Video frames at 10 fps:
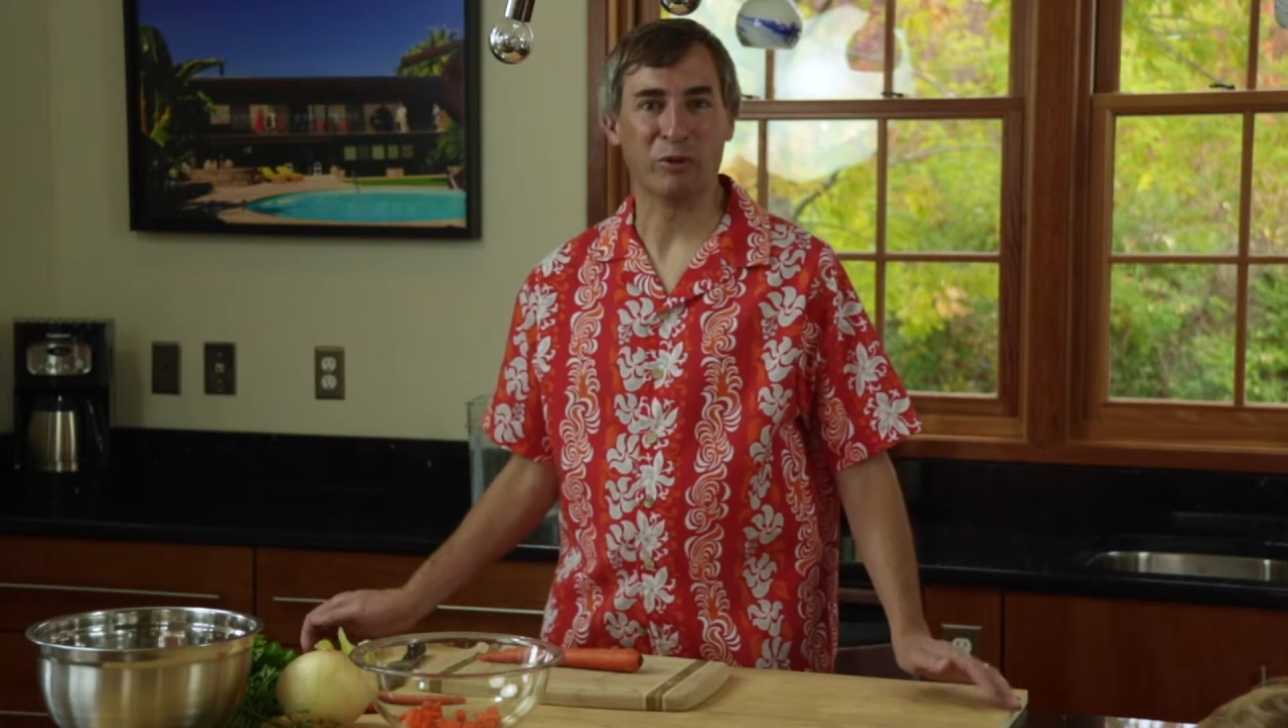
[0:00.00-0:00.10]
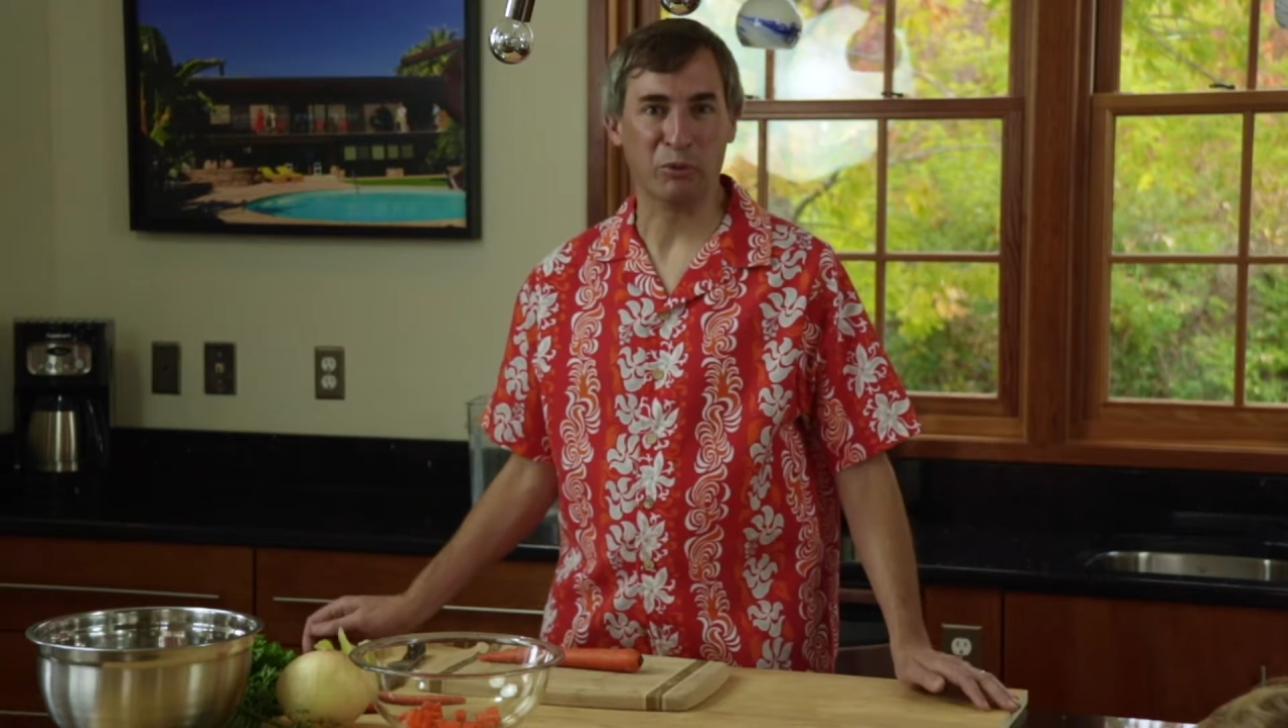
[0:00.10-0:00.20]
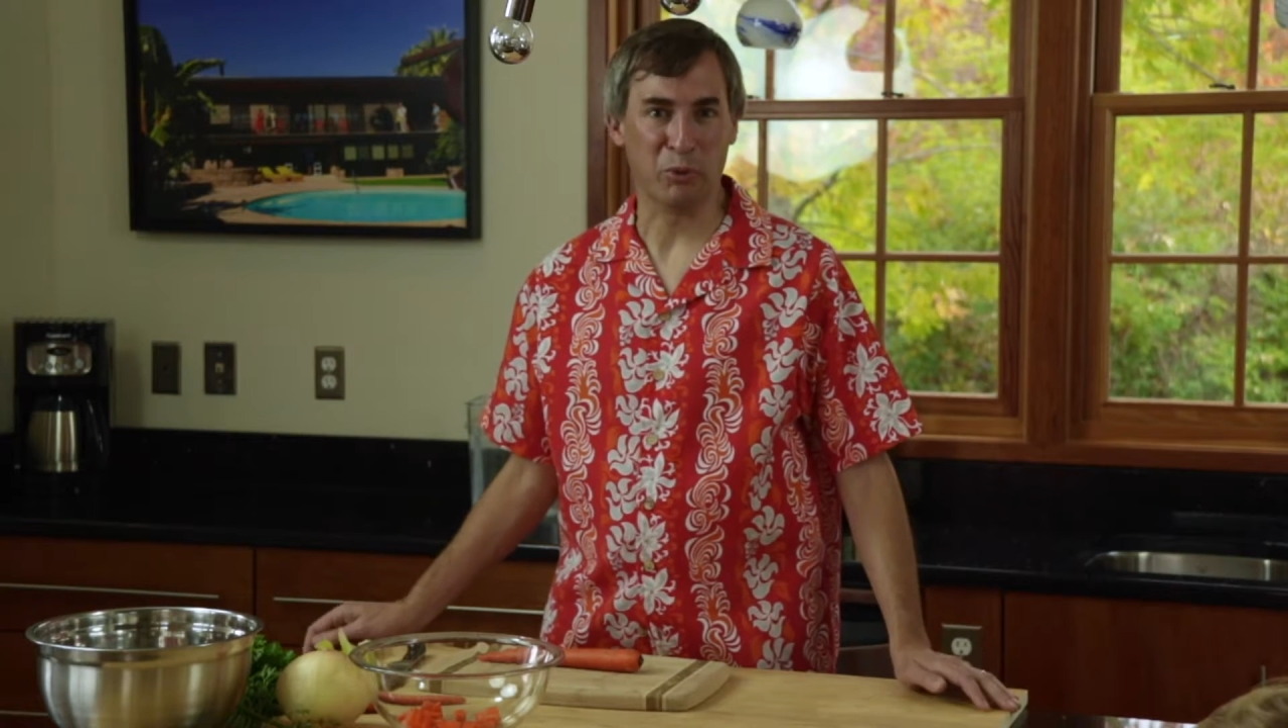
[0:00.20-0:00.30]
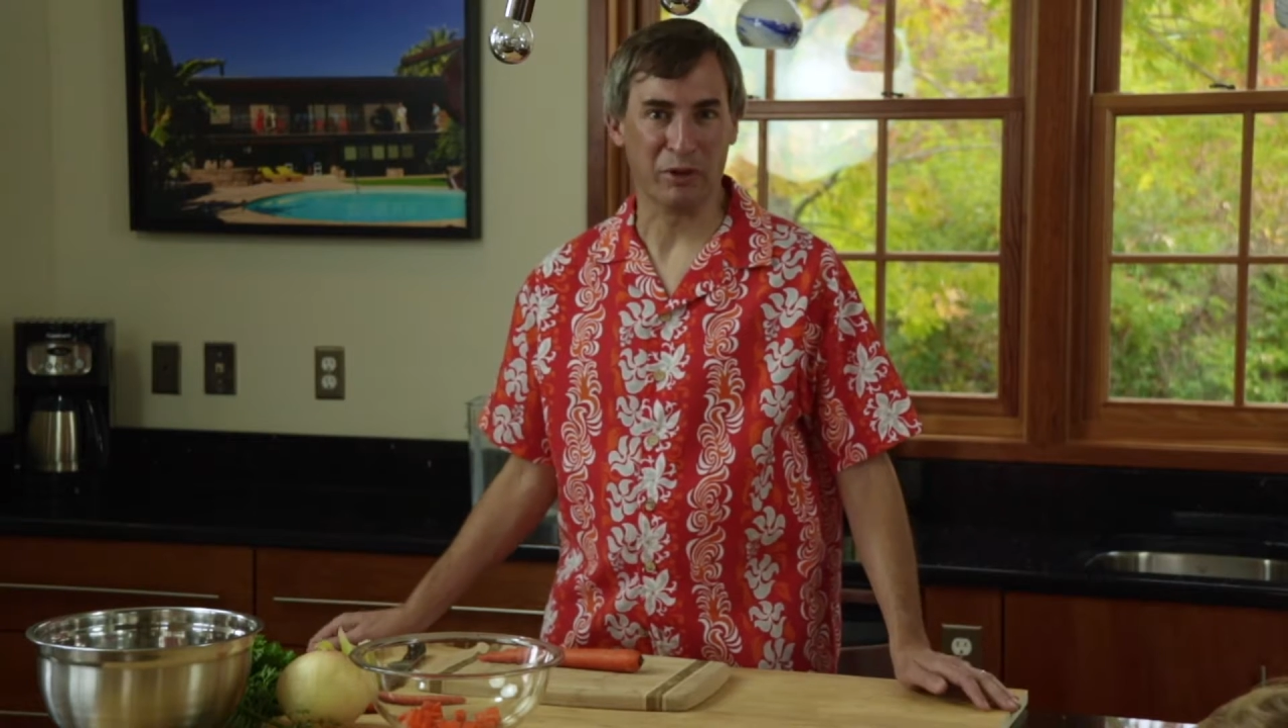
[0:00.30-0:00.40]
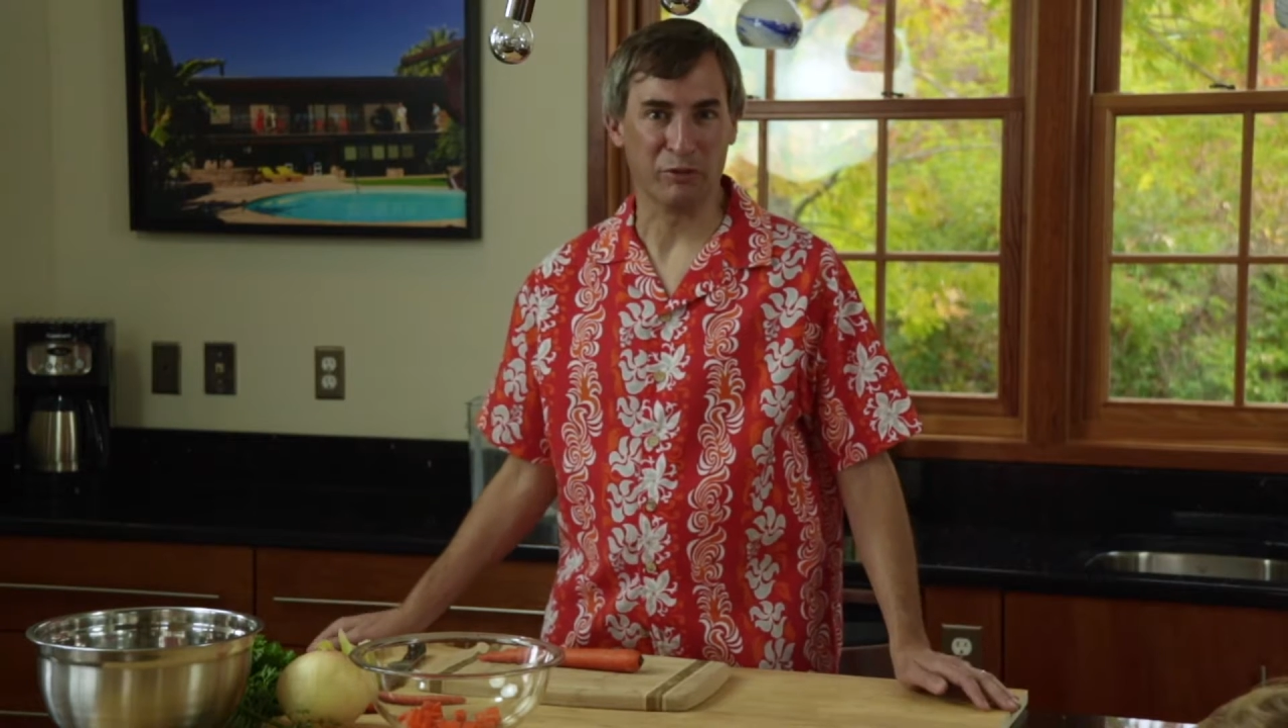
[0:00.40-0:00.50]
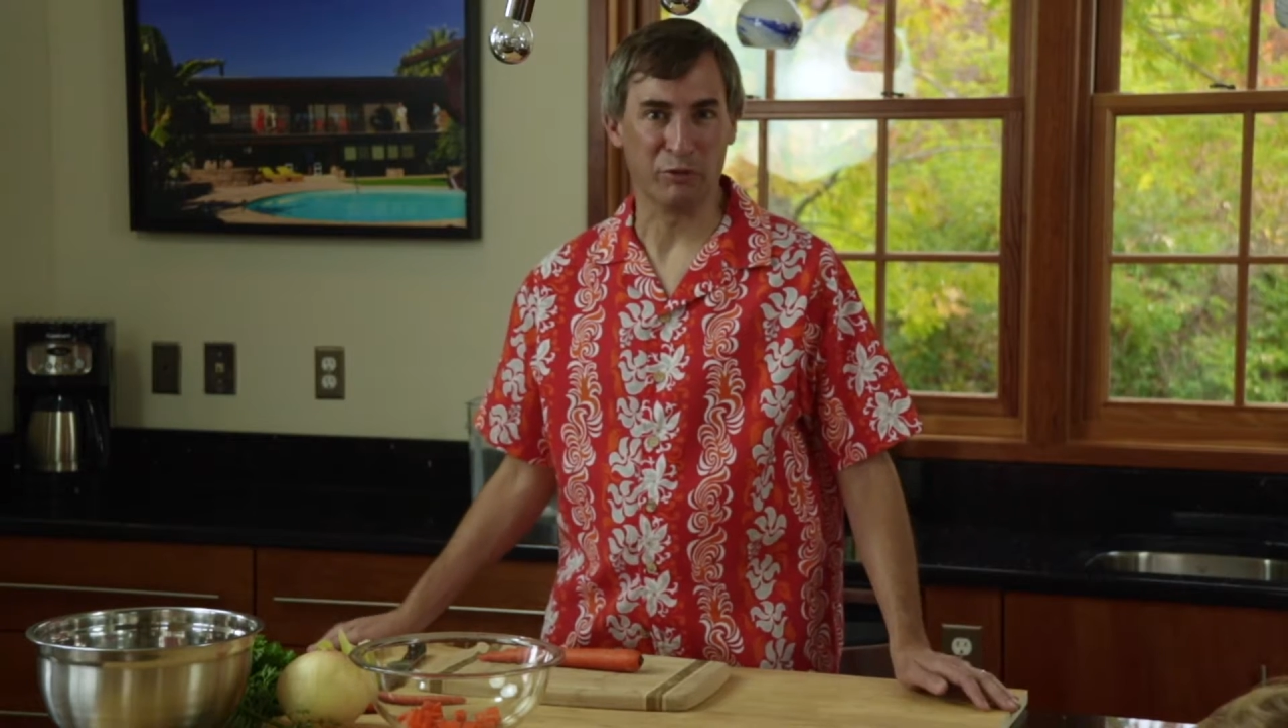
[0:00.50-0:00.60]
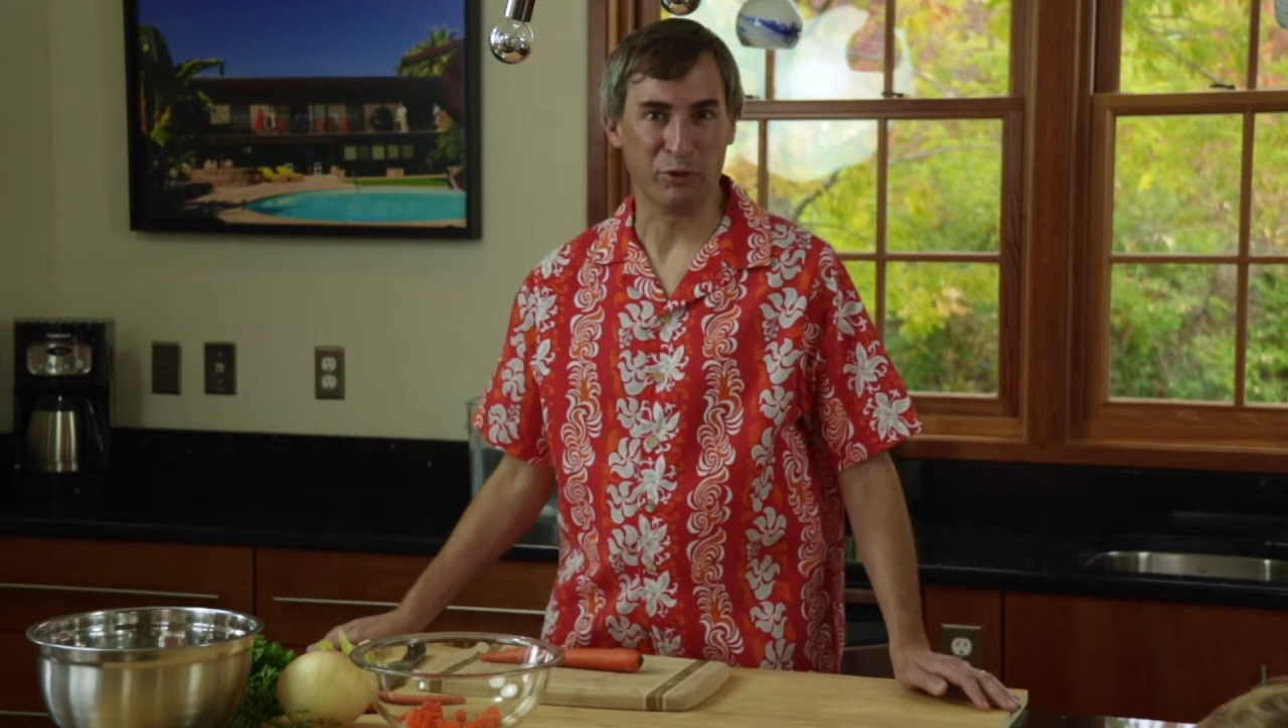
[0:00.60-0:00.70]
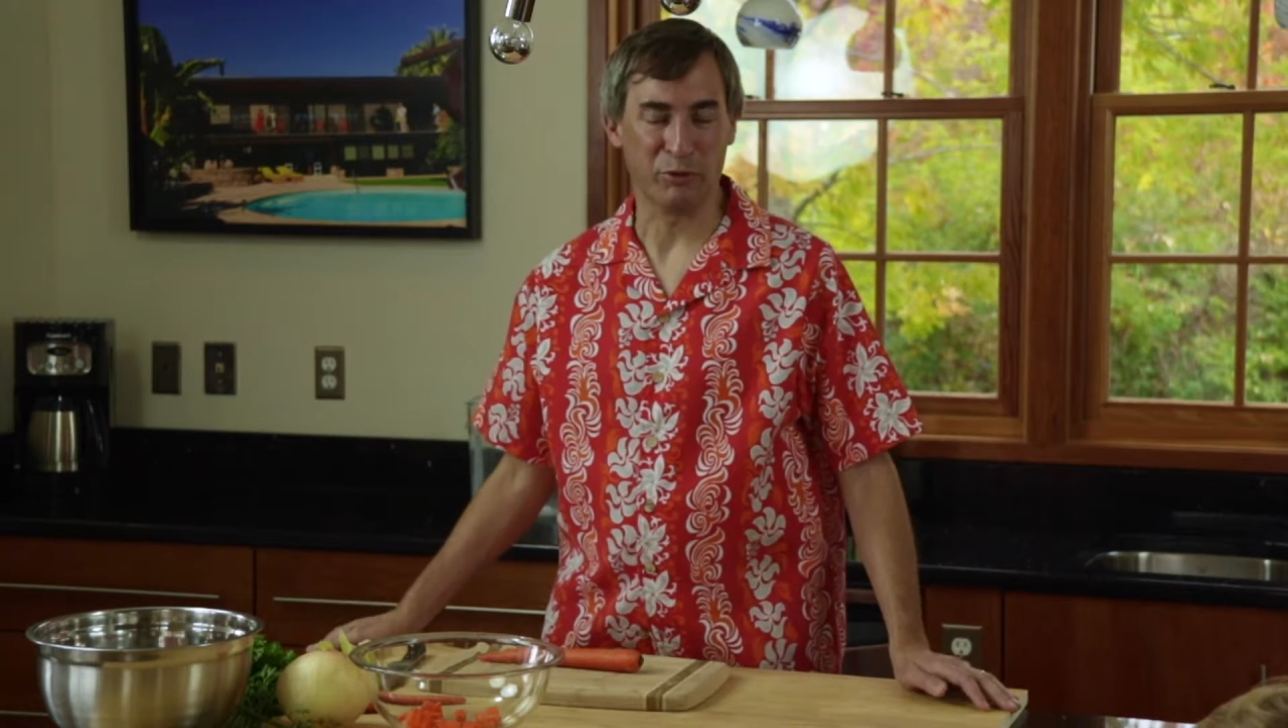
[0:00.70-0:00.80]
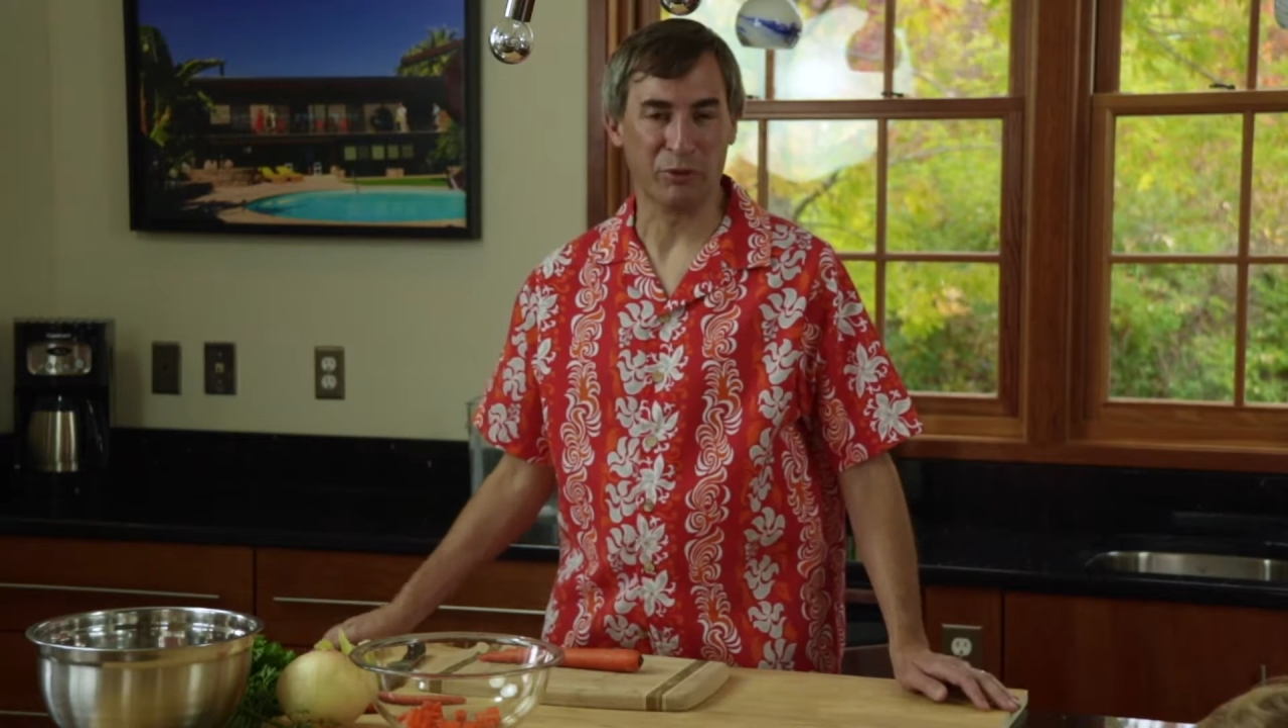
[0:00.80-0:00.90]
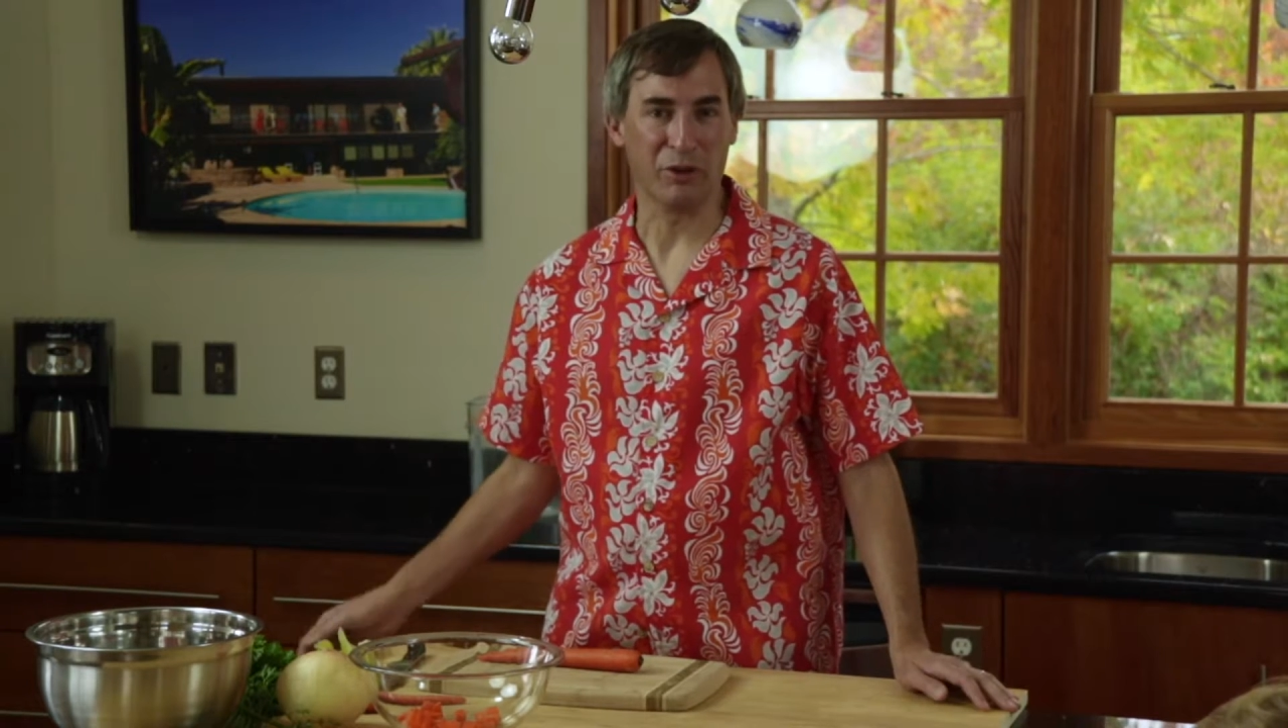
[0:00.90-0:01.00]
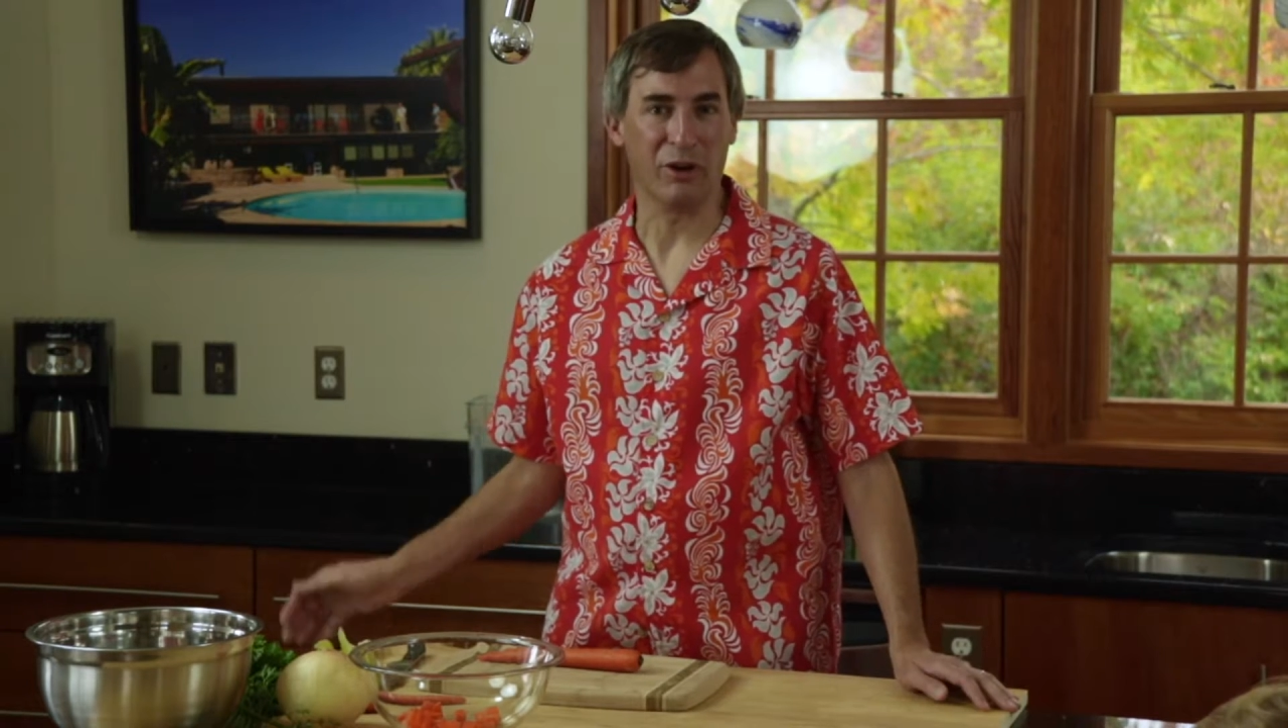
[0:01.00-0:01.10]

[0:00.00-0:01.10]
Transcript: rewarded for it with